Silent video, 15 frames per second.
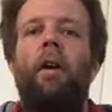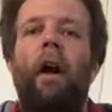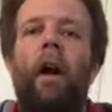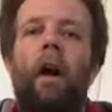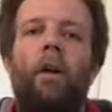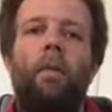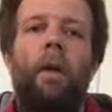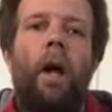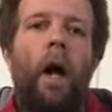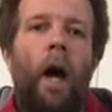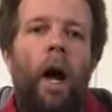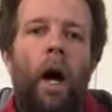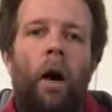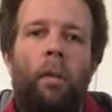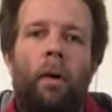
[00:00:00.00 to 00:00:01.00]
home
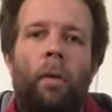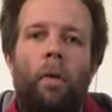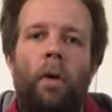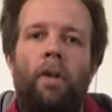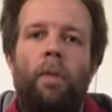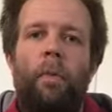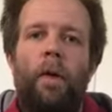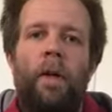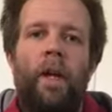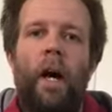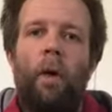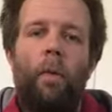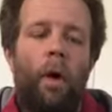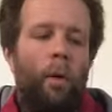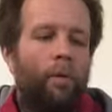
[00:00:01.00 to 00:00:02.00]
and wanted to pick it
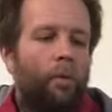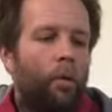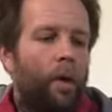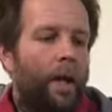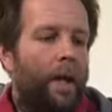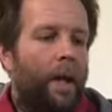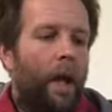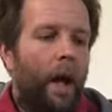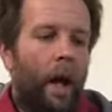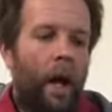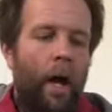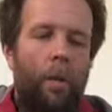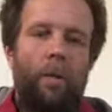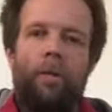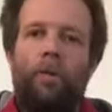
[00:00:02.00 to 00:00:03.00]
up while we're all in
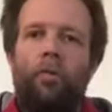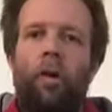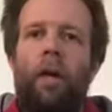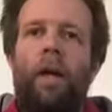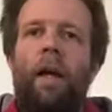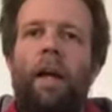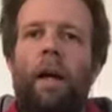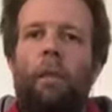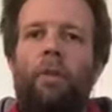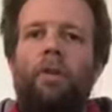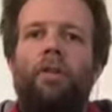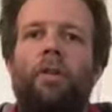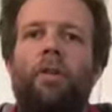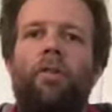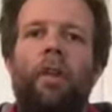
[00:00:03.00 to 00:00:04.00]
and just try and get a couple of
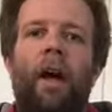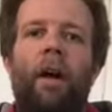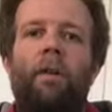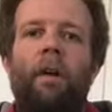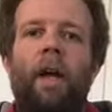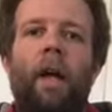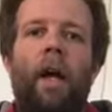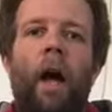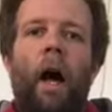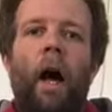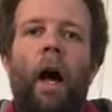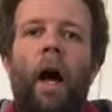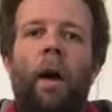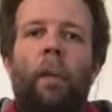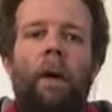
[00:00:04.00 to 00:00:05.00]
tunes out of it.
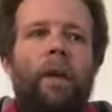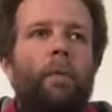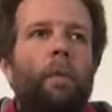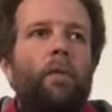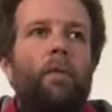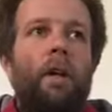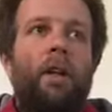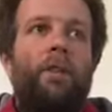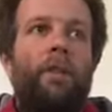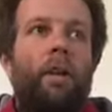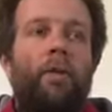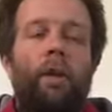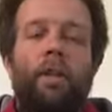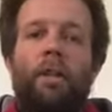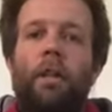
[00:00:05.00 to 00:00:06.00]
It's been really
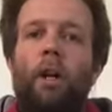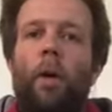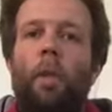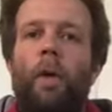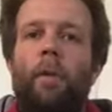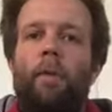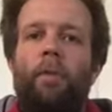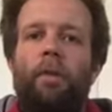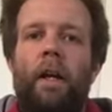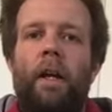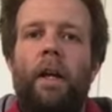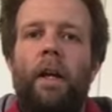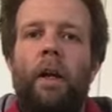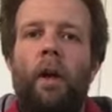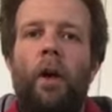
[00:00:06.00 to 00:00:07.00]
successful actually, a lot of people have
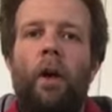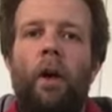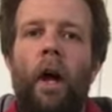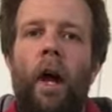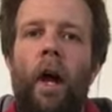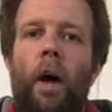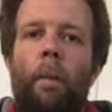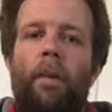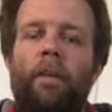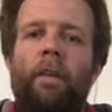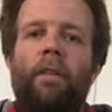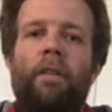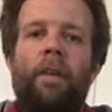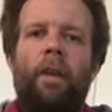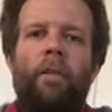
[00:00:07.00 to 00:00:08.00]
taken it on, but
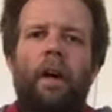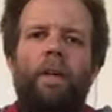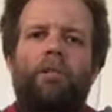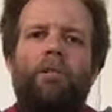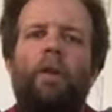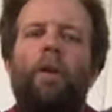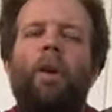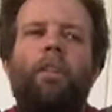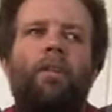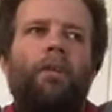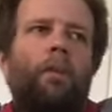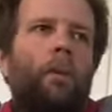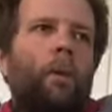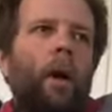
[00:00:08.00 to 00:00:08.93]
since then I've had requests for